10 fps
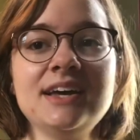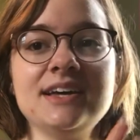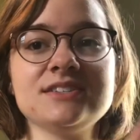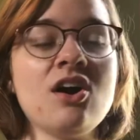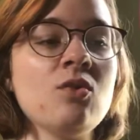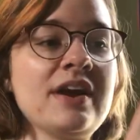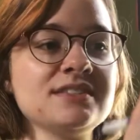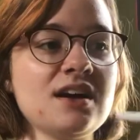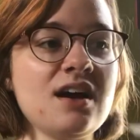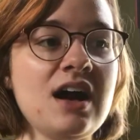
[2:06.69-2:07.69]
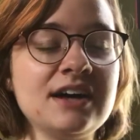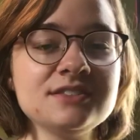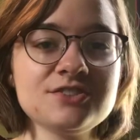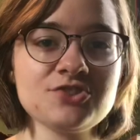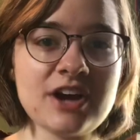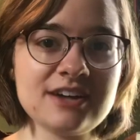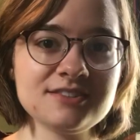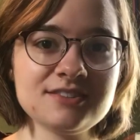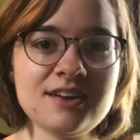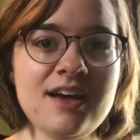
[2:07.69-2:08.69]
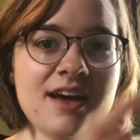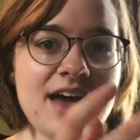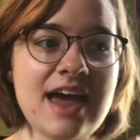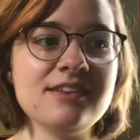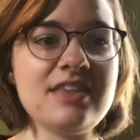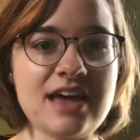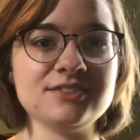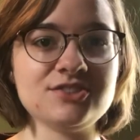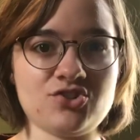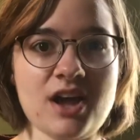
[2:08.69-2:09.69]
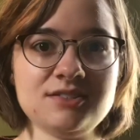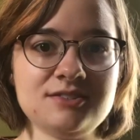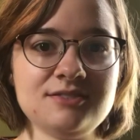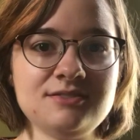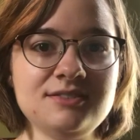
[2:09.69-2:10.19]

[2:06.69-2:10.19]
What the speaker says: is always unstressed and then stressed.